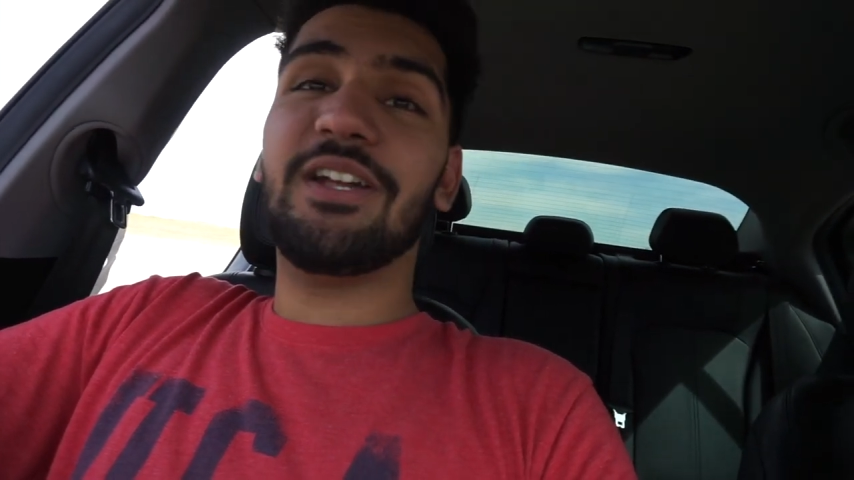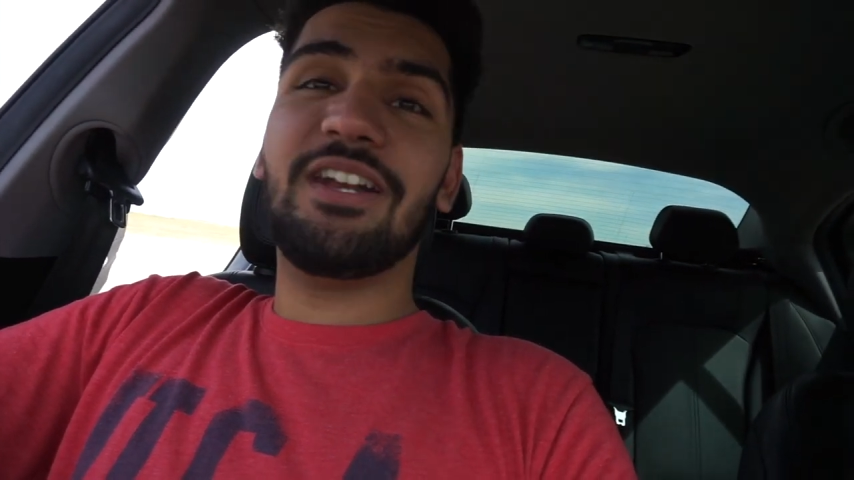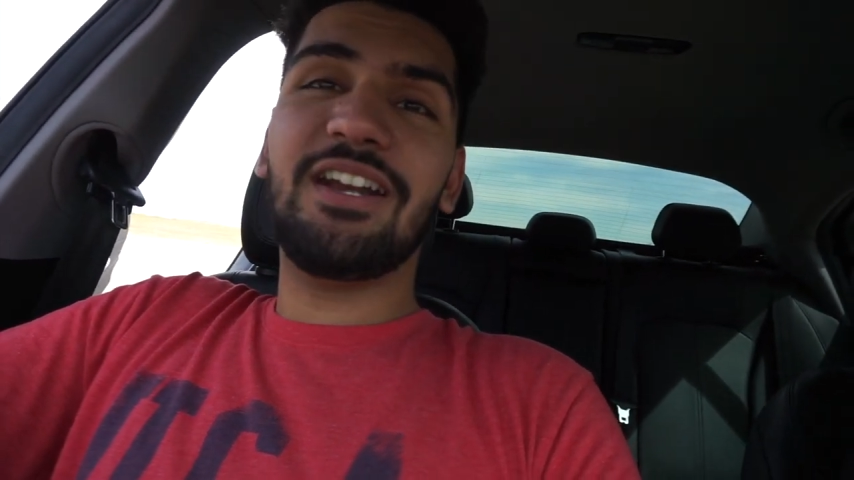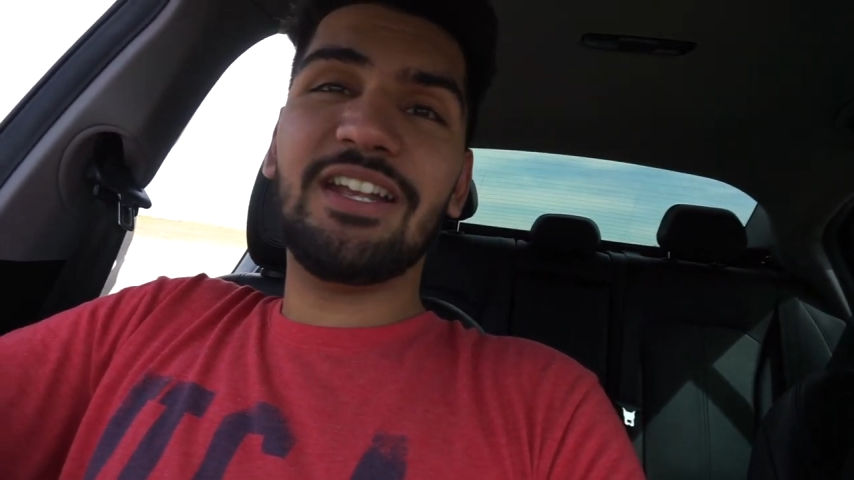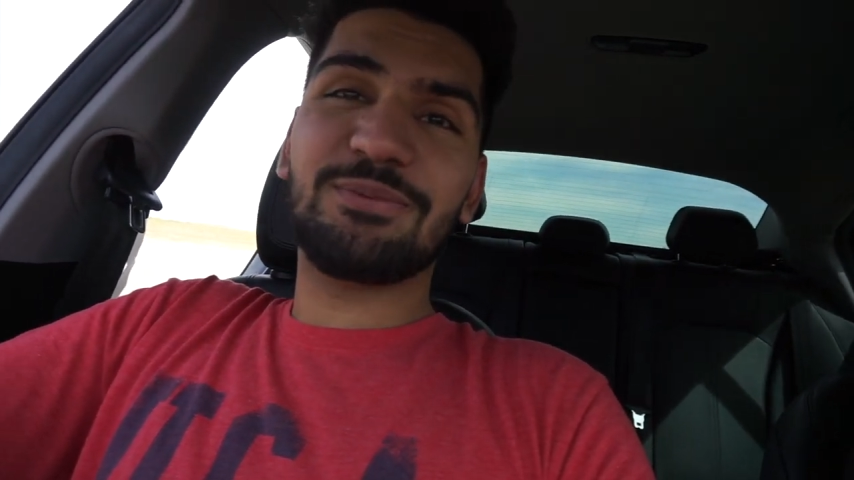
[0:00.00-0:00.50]

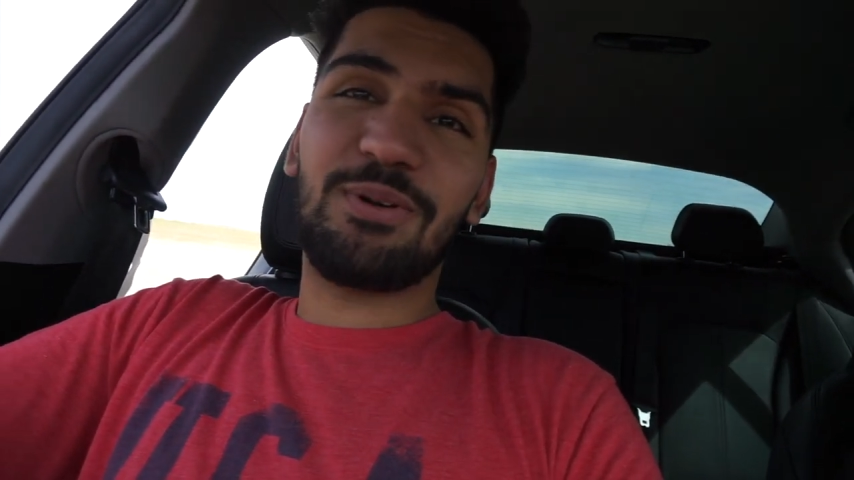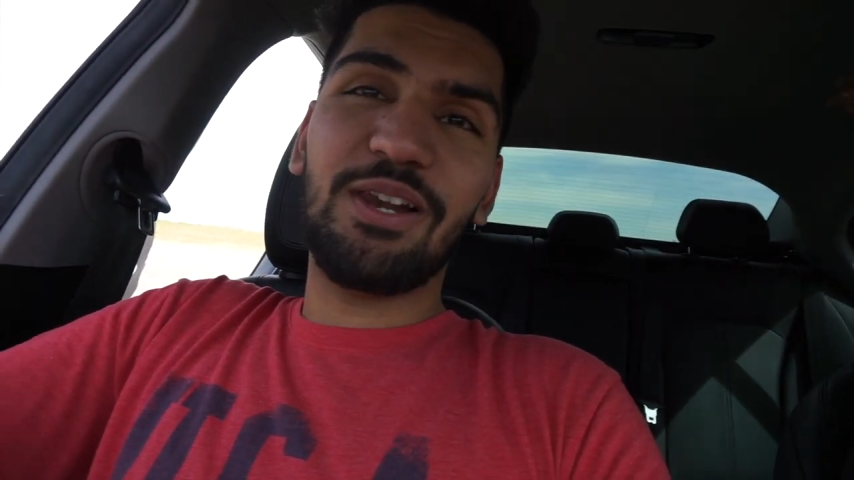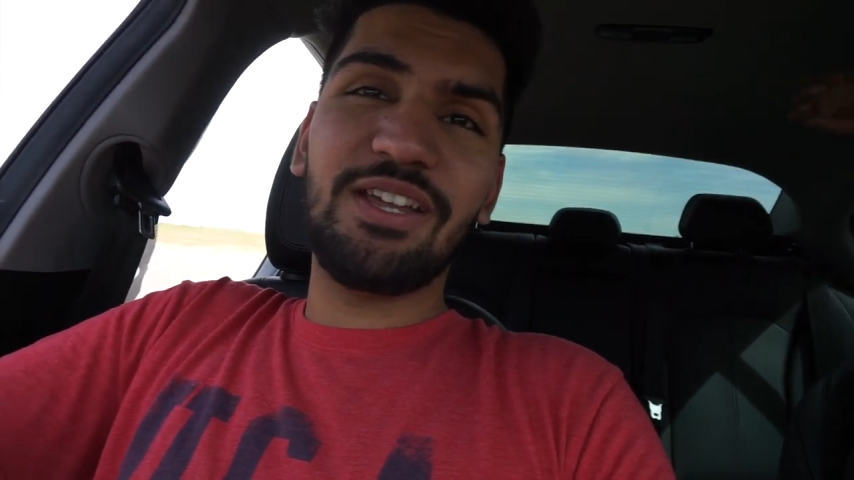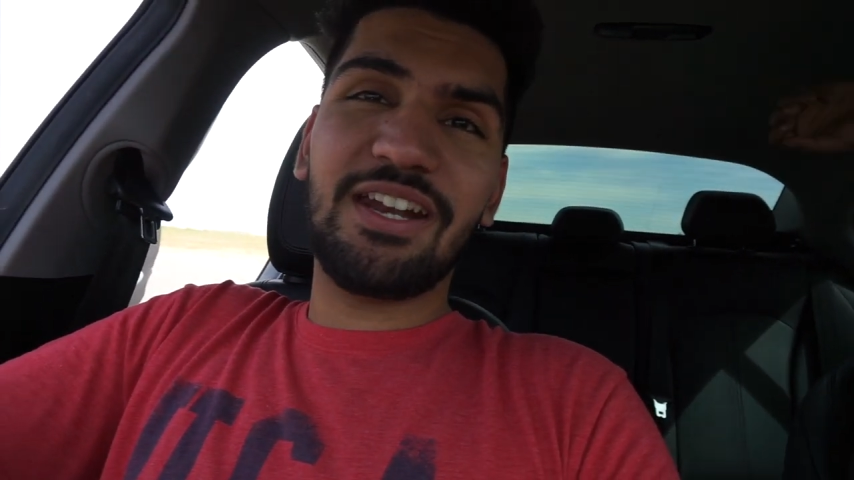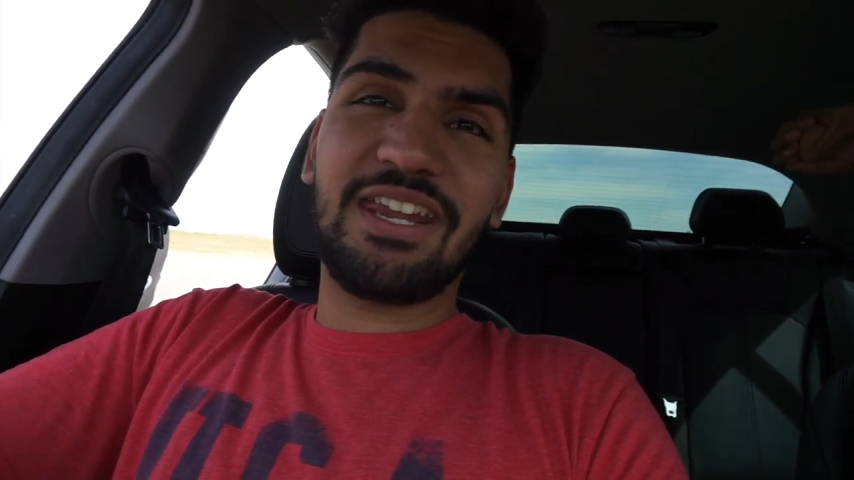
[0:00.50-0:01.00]
internet's
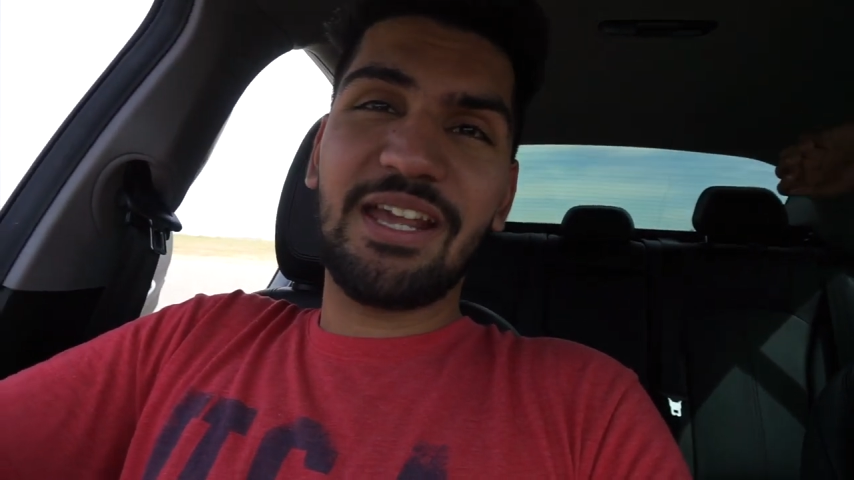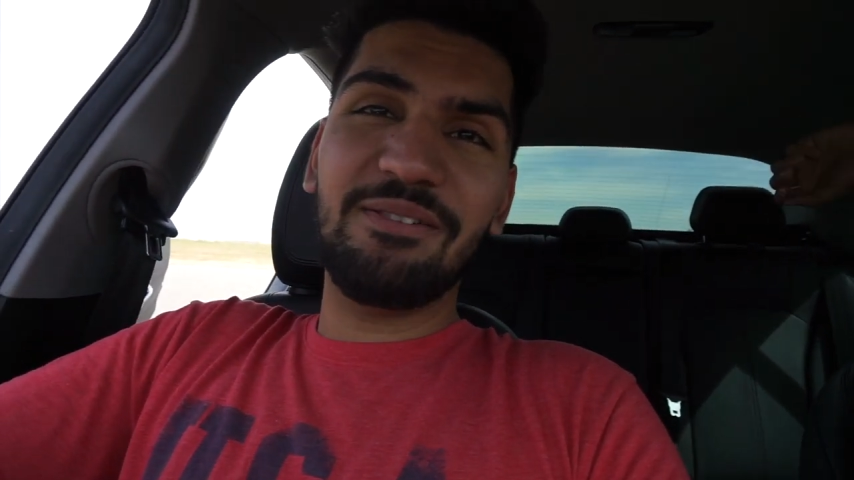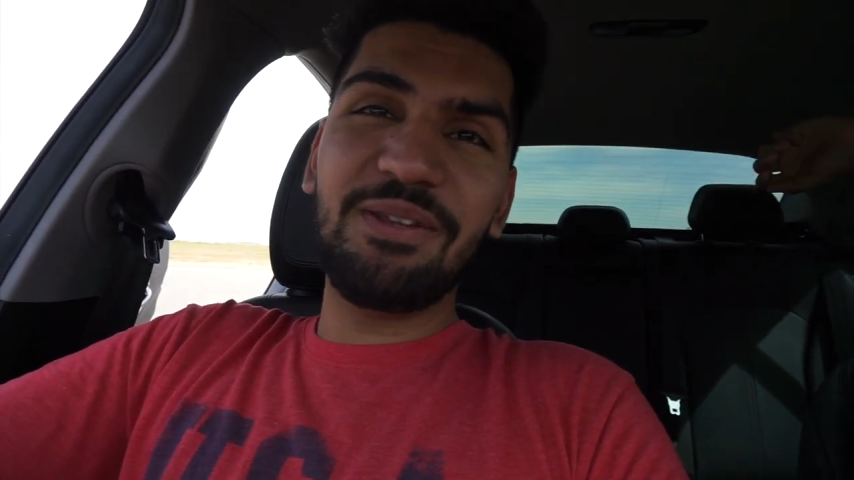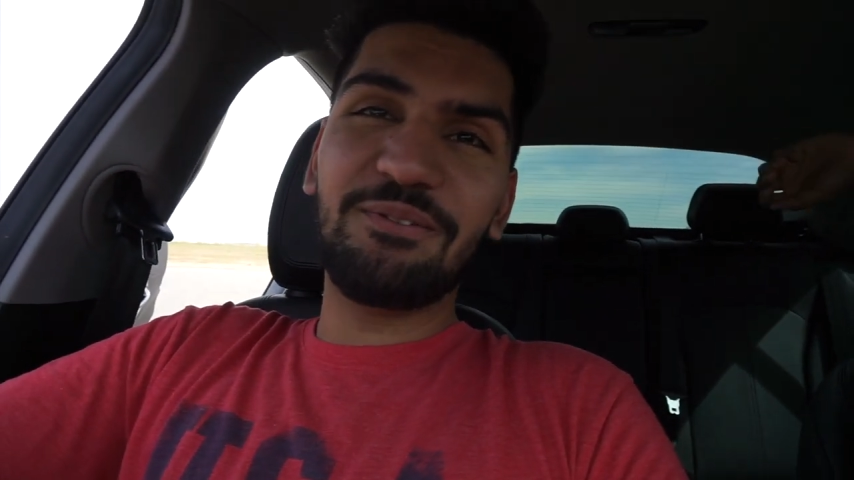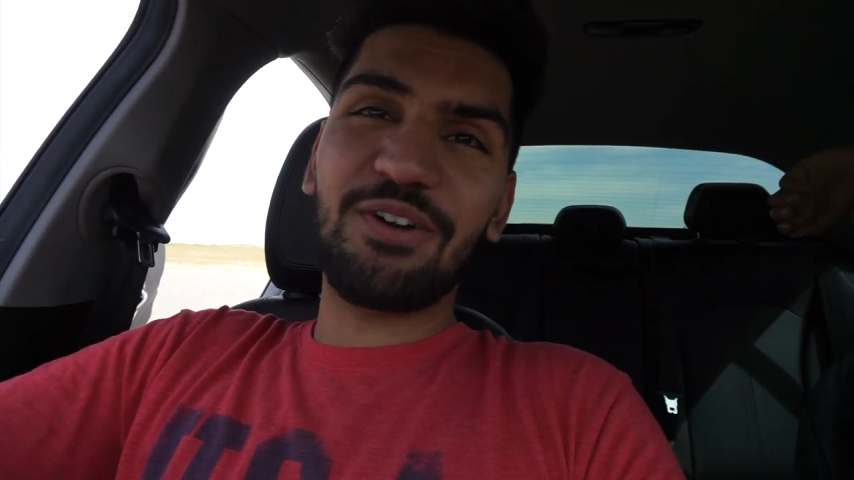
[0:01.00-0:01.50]
probably gonna kill
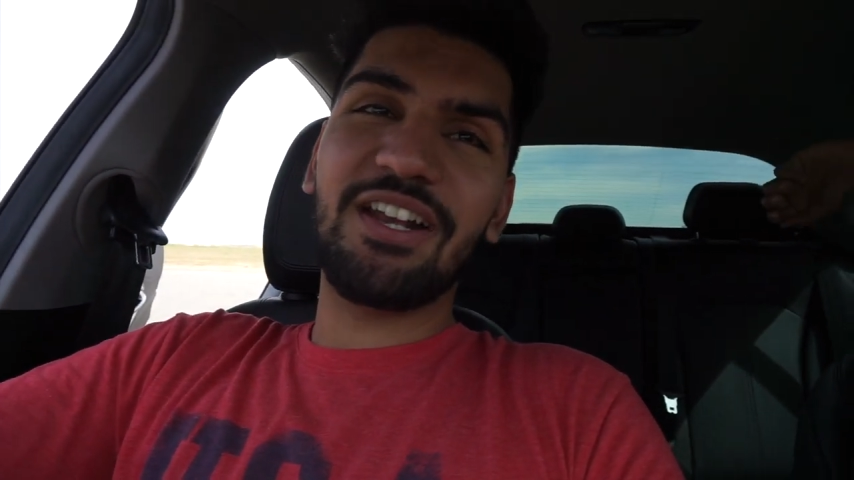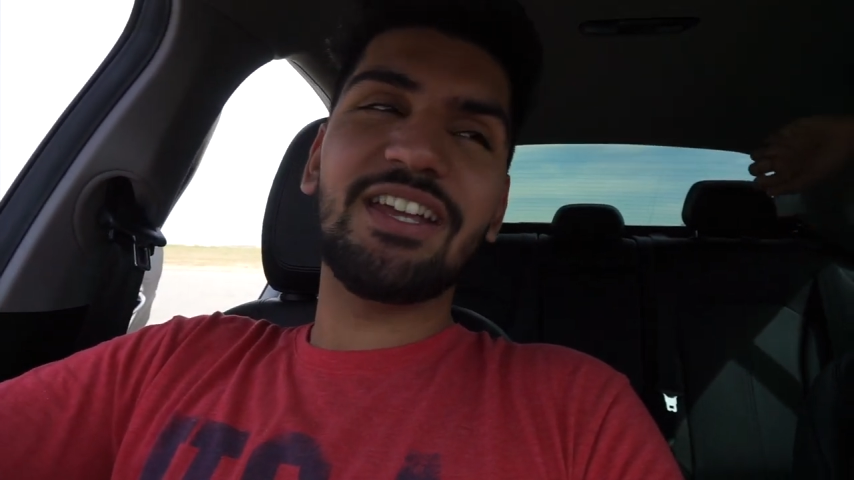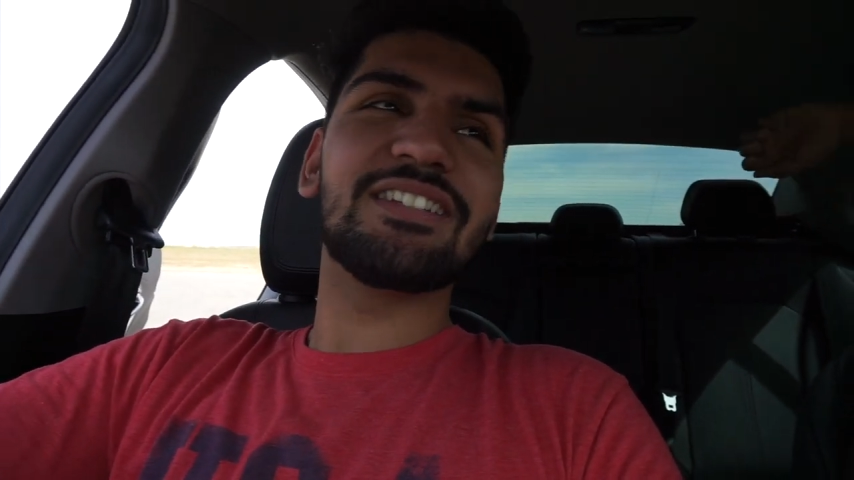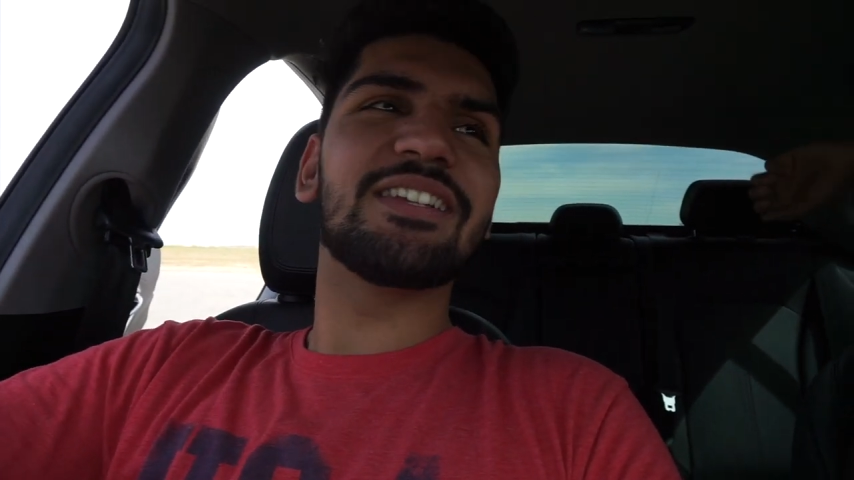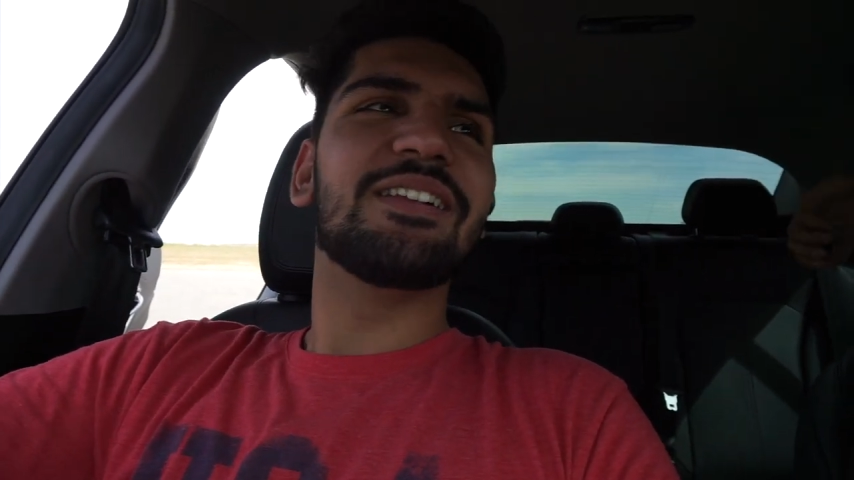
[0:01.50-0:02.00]
me for
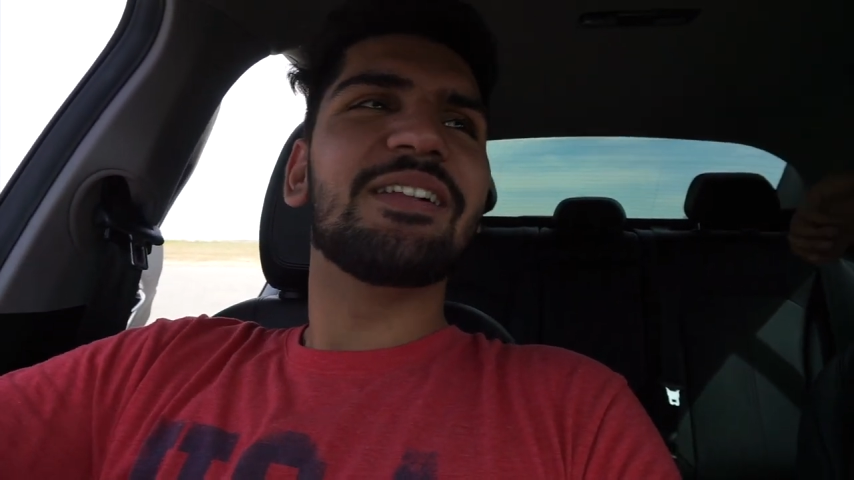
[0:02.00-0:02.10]
this,